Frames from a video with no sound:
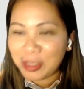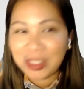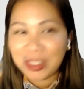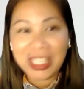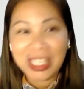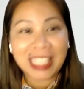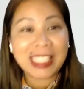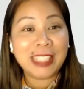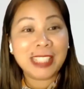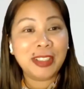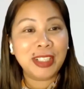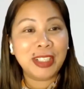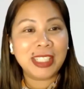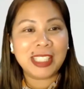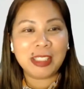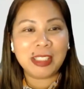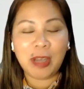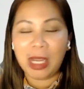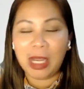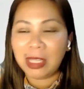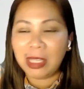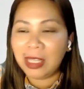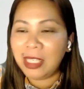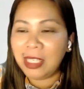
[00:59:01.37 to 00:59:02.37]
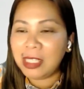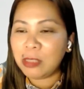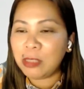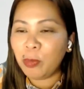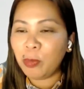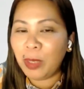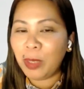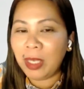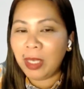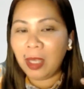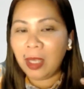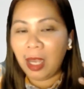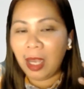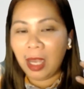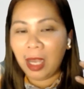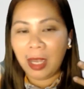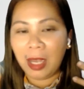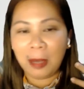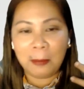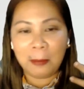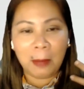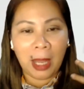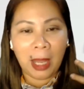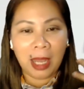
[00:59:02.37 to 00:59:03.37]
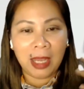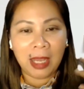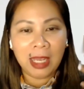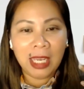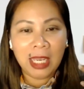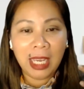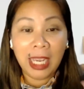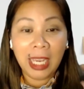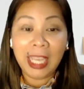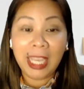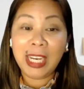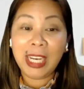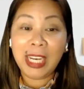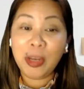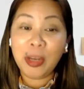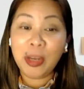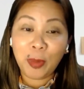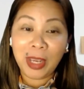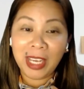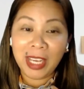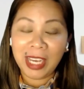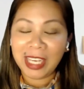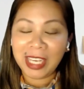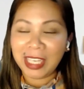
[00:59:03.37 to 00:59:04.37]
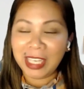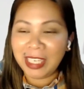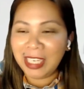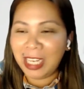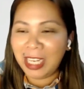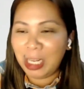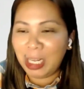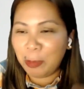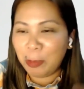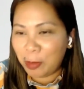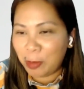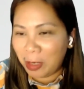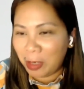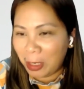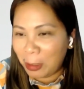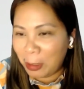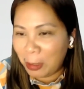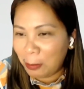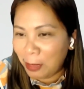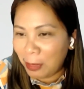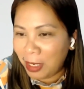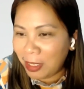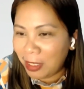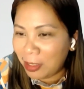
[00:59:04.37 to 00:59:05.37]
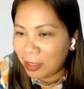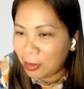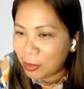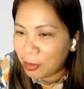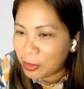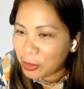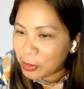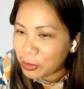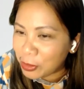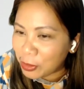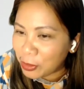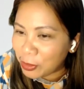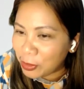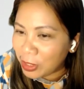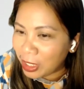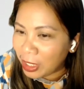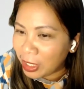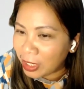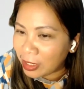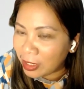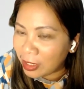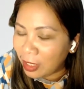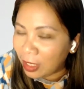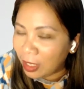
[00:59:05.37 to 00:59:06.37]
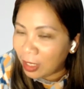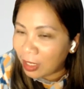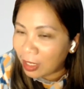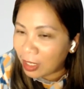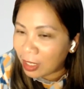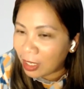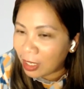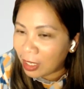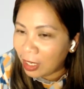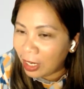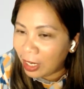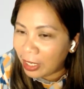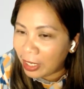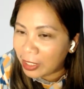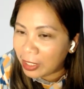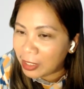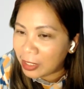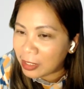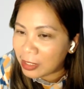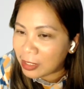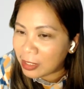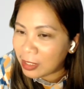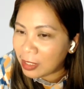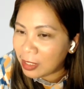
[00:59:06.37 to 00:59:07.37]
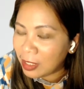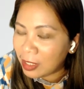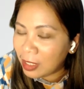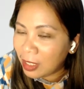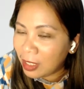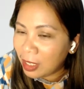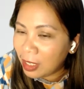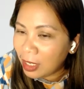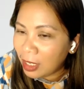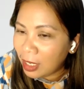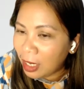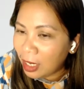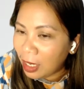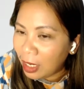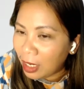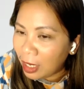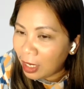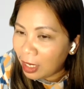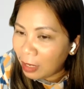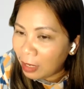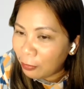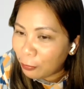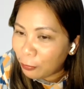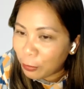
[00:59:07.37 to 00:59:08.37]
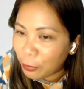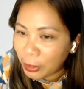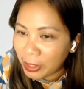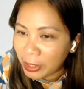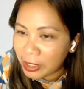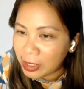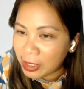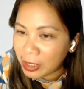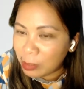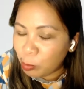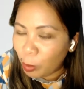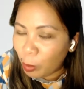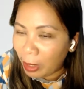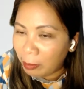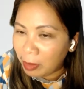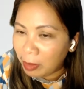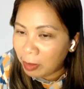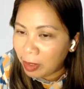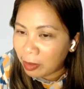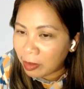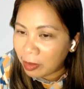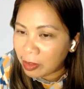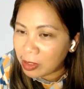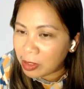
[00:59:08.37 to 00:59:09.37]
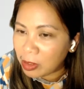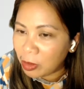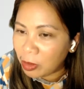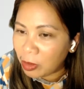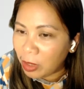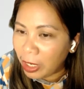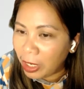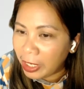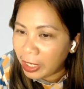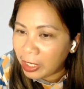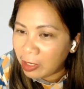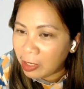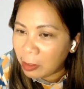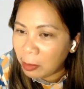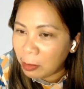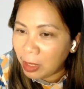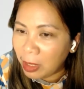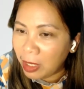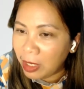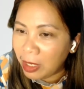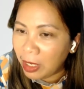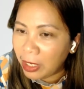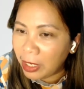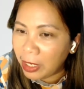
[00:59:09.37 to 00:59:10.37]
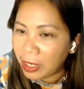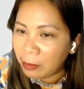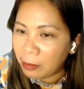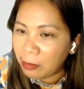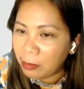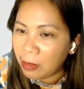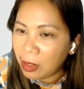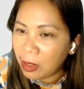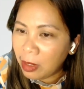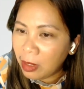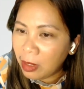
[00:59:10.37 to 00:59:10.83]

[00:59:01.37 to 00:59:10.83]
that's good. So at least we in a way I can help Carmela also to get clients for this webinar. So hi Carmela, I am